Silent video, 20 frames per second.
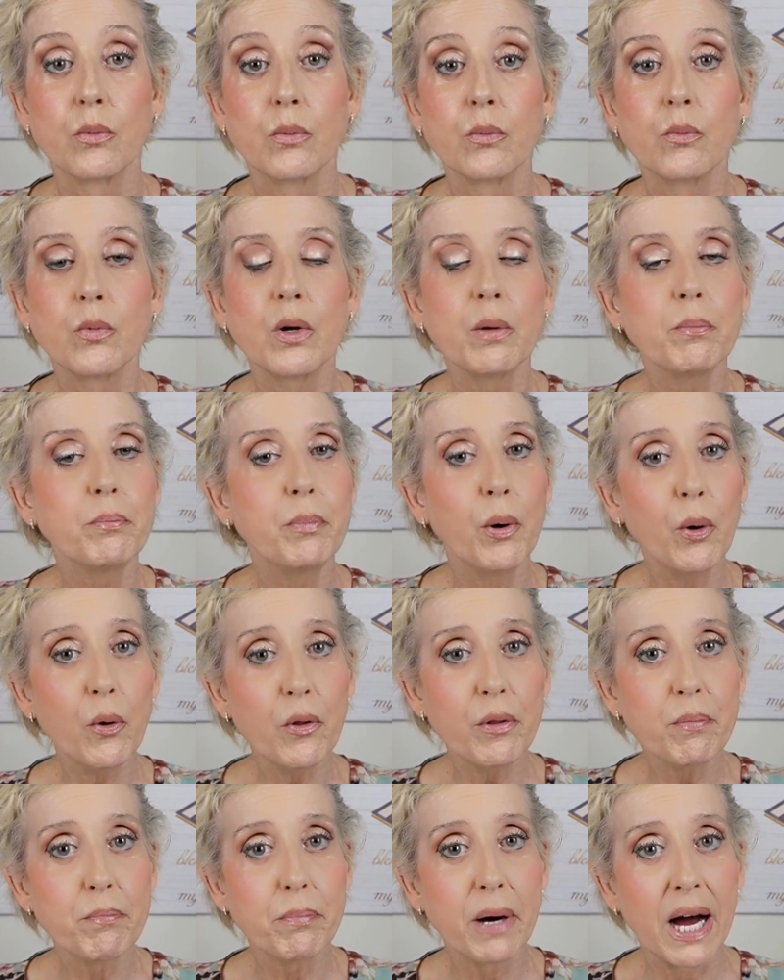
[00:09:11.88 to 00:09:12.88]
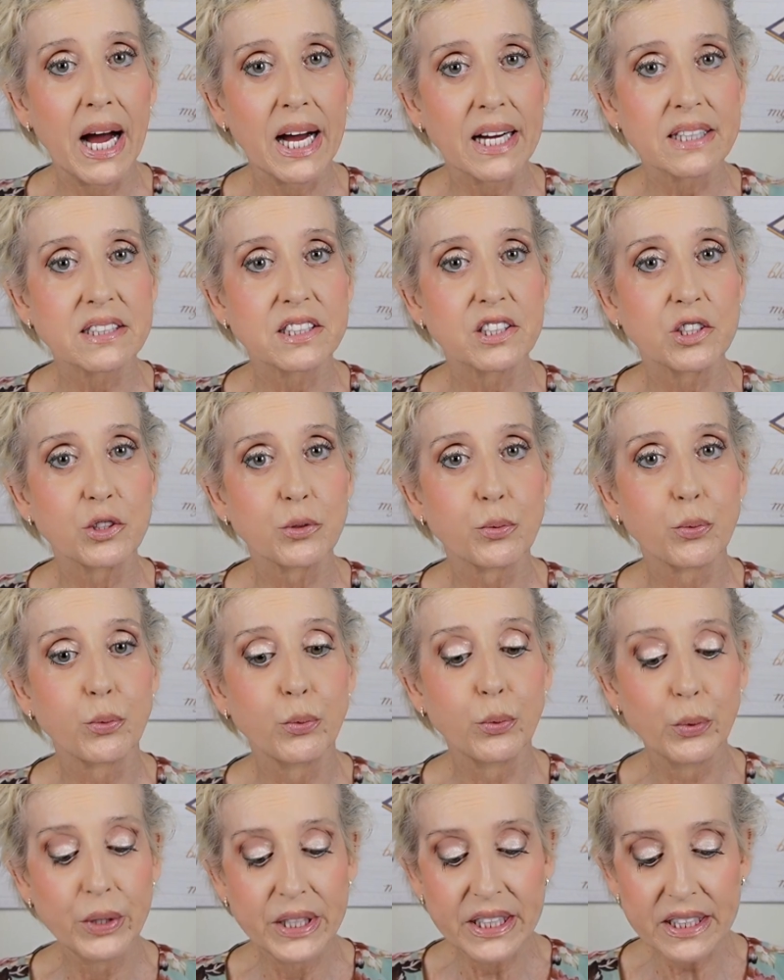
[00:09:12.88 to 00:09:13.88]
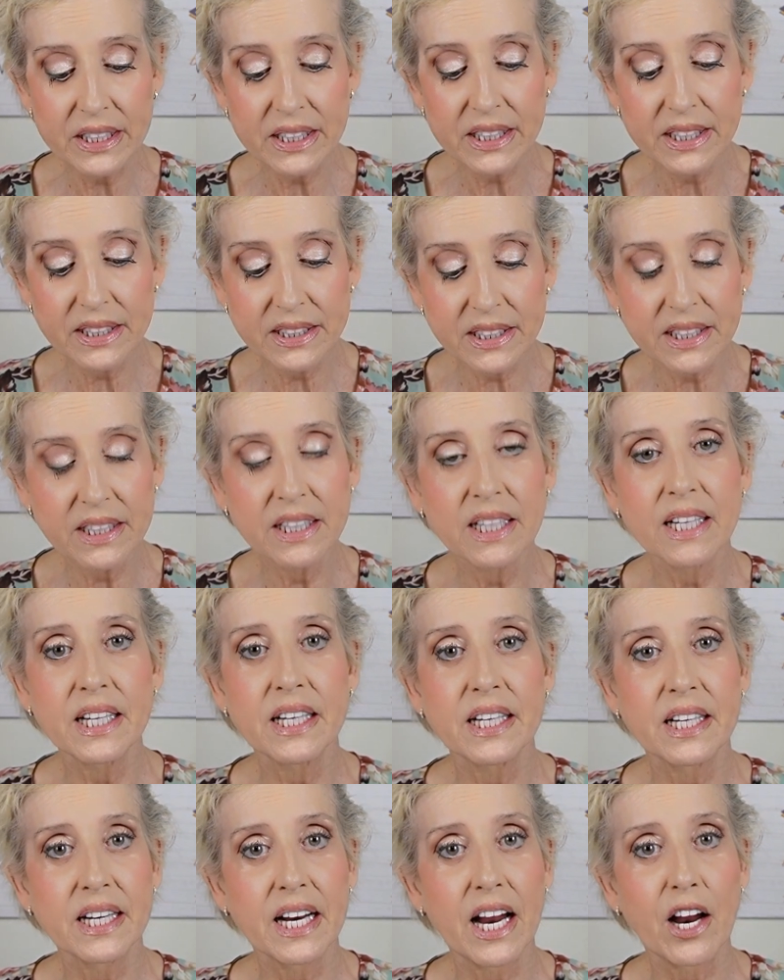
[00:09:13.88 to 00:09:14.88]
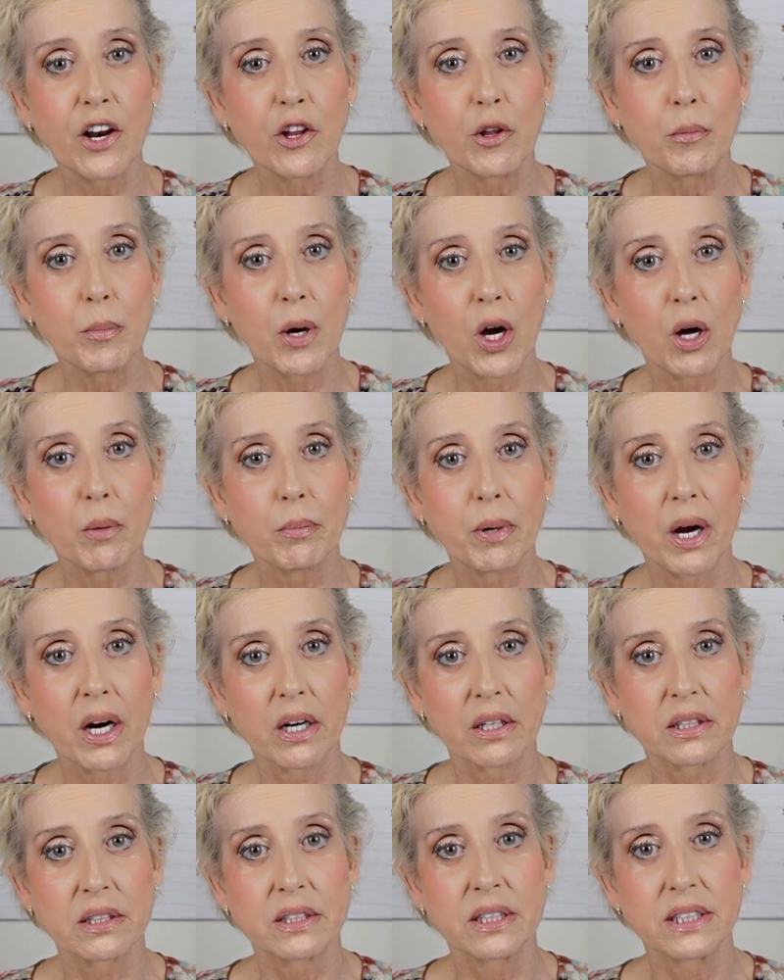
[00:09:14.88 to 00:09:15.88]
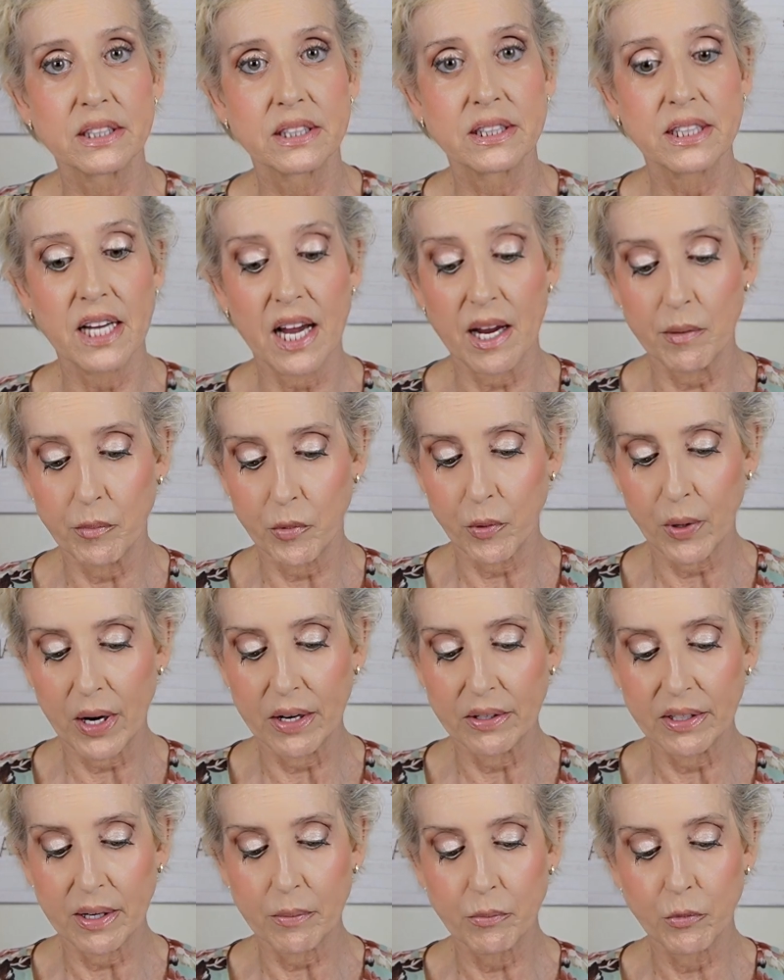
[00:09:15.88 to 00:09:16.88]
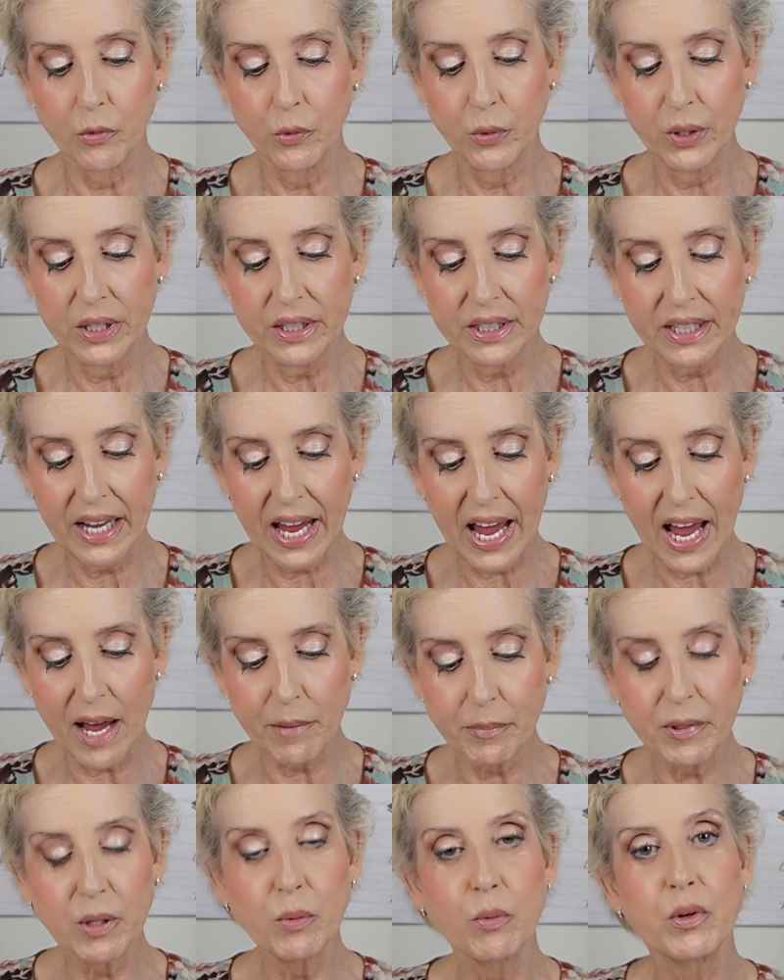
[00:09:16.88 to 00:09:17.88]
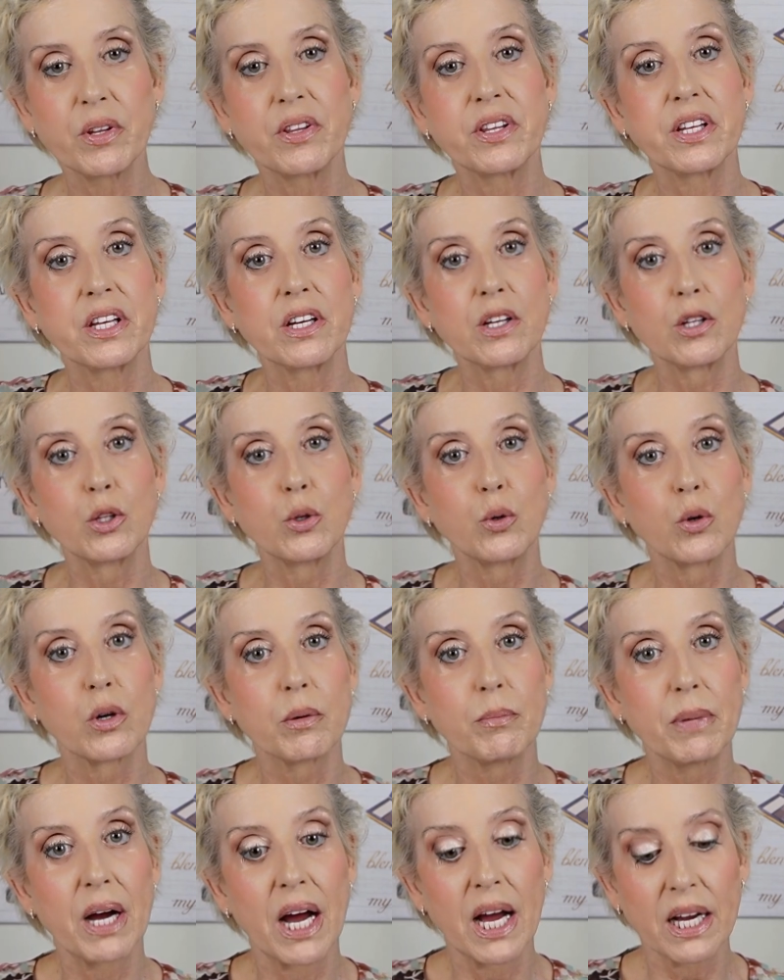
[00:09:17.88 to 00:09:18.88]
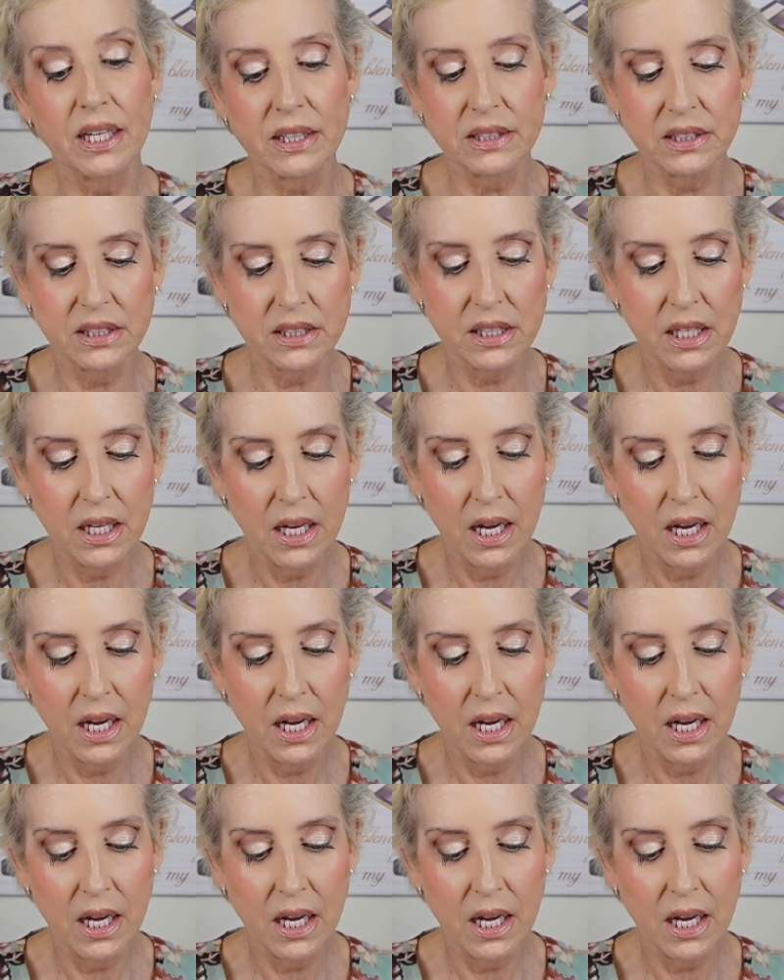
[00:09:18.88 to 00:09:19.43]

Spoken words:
Well, both boxes really did hit it out of the ballpark this time around. I'm really happy with the Allure box,